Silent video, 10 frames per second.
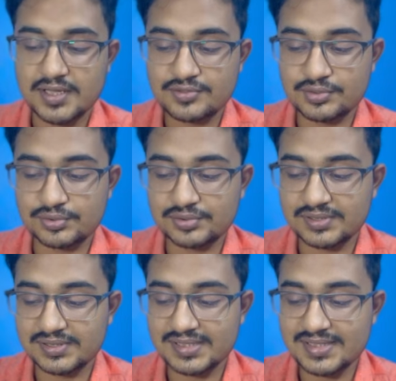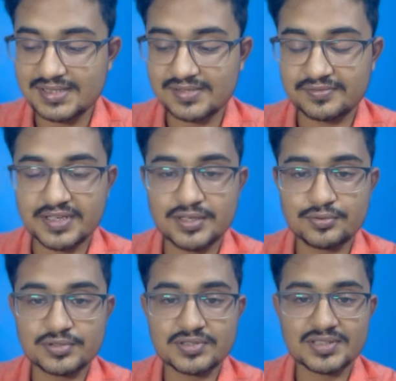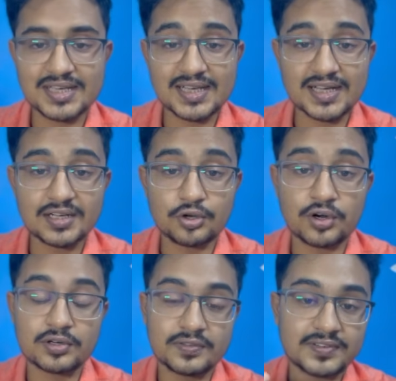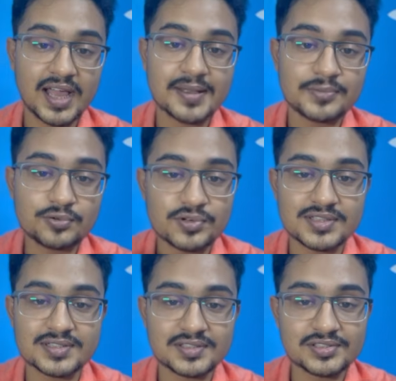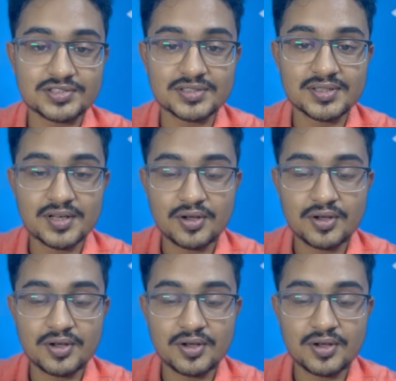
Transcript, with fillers: so these videos take a lot of time to research